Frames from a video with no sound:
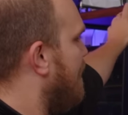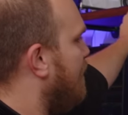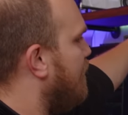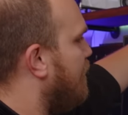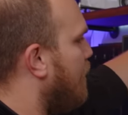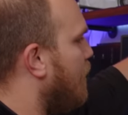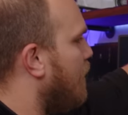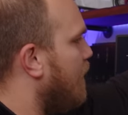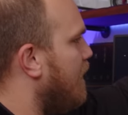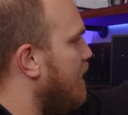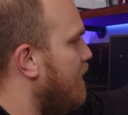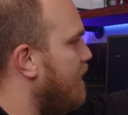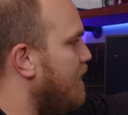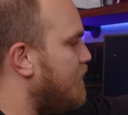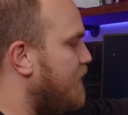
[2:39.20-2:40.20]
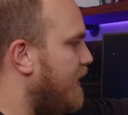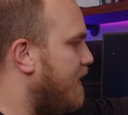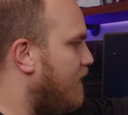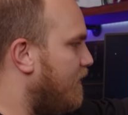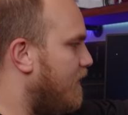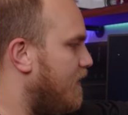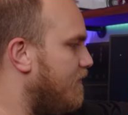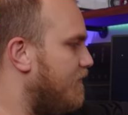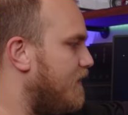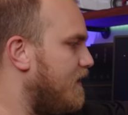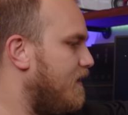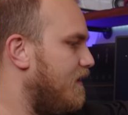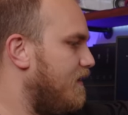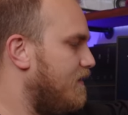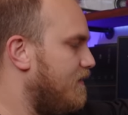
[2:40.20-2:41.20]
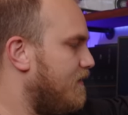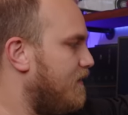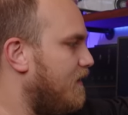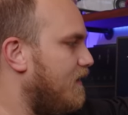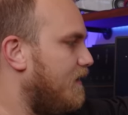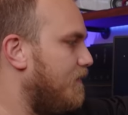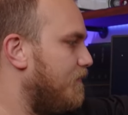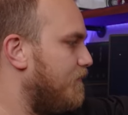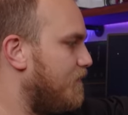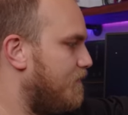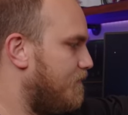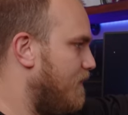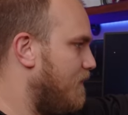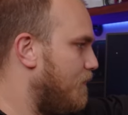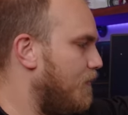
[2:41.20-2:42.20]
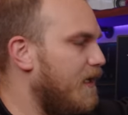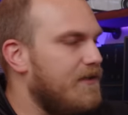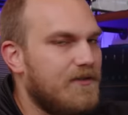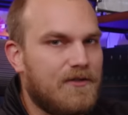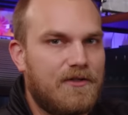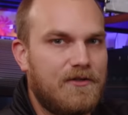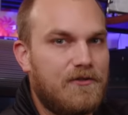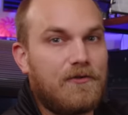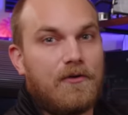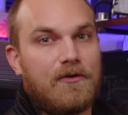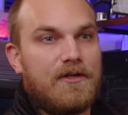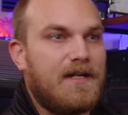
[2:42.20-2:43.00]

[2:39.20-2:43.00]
for the channel of the um, Razer controller.